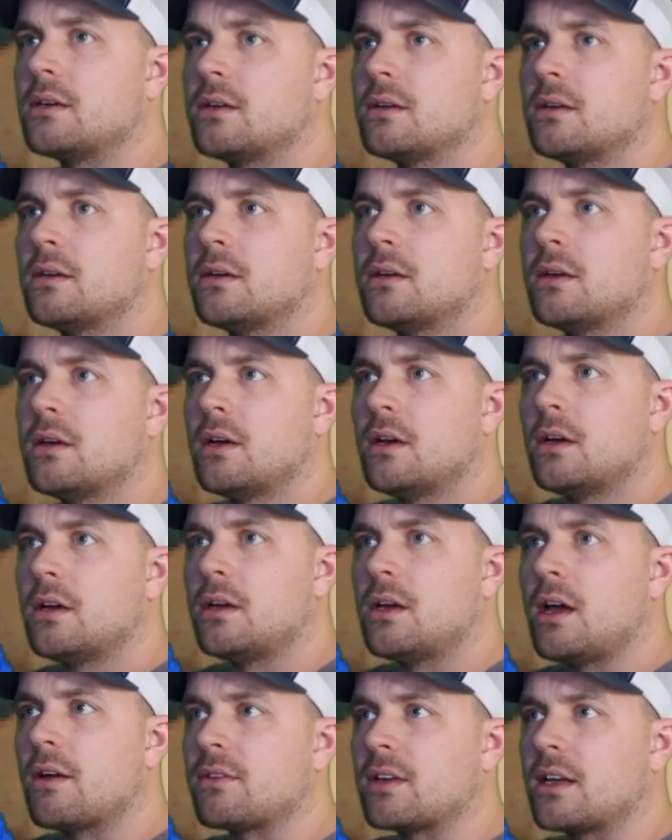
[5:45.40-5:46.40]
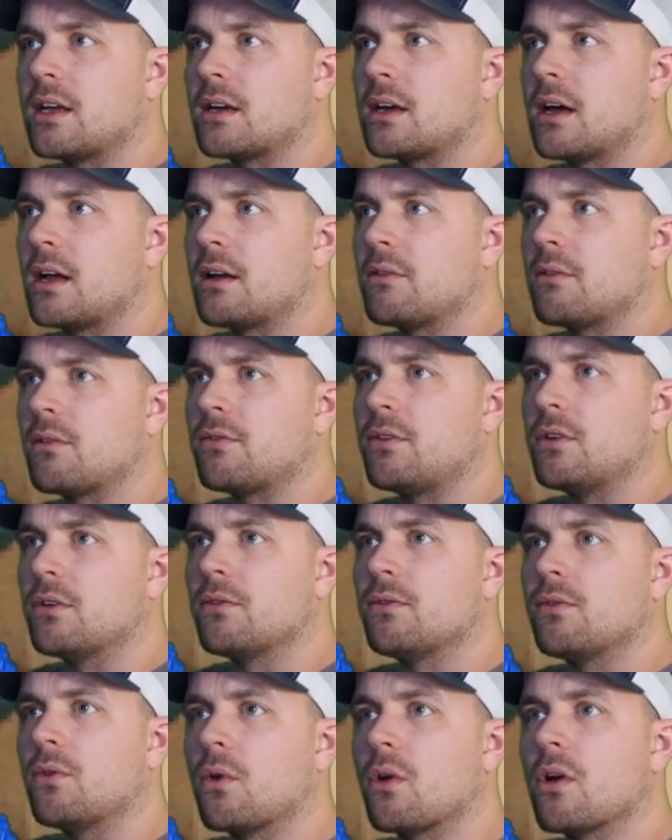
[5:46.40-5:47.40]
You have to get kind of a
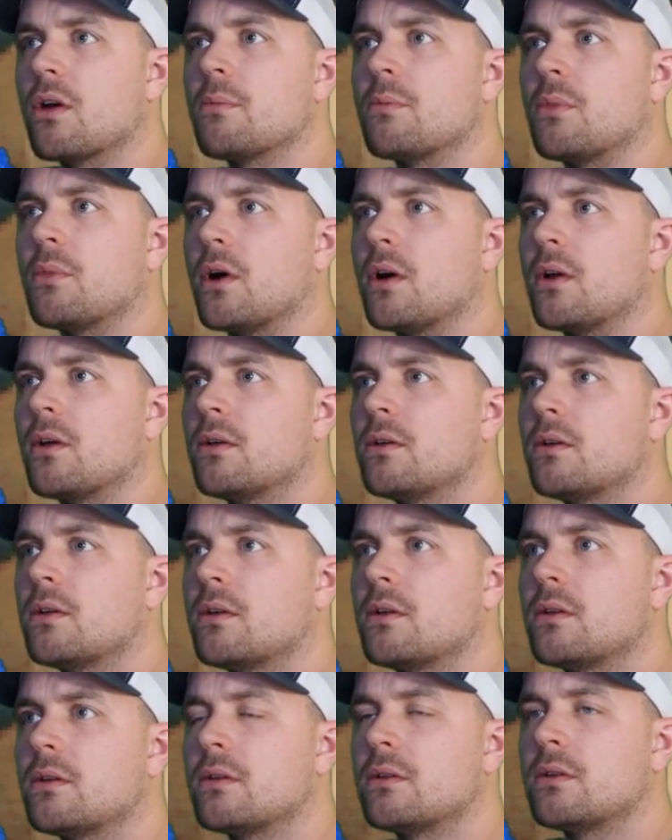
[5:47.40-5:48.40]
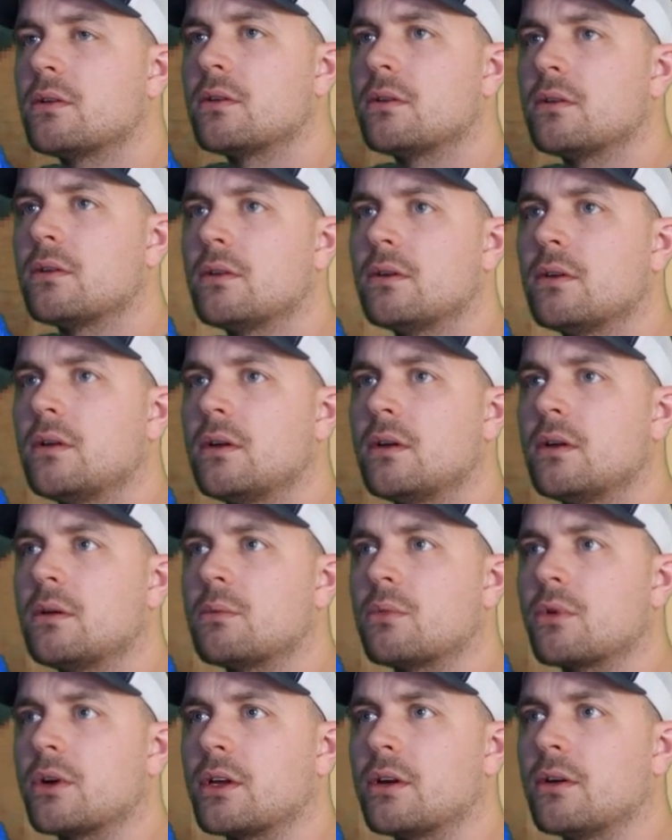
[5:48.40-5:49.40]
feel for it, but
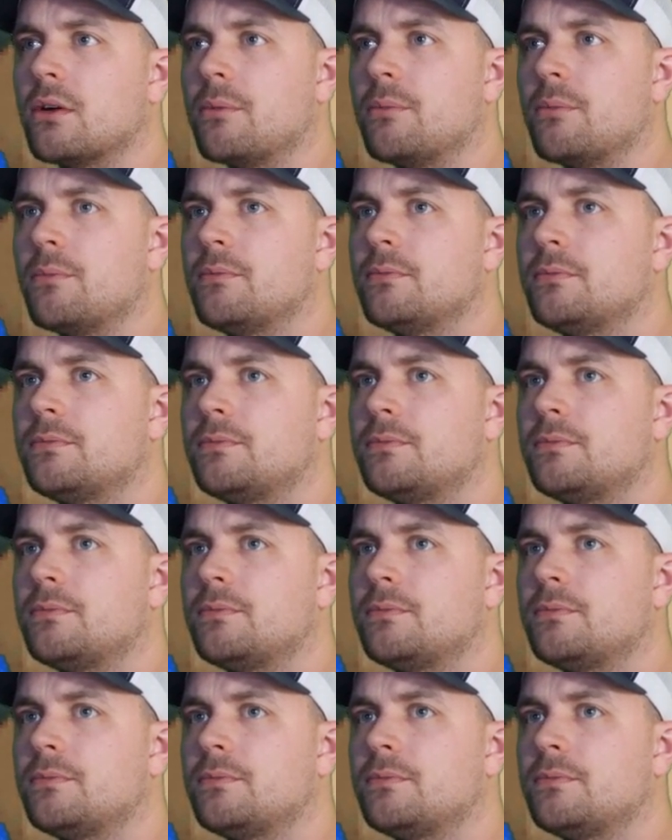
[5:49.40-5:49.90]
pretty good.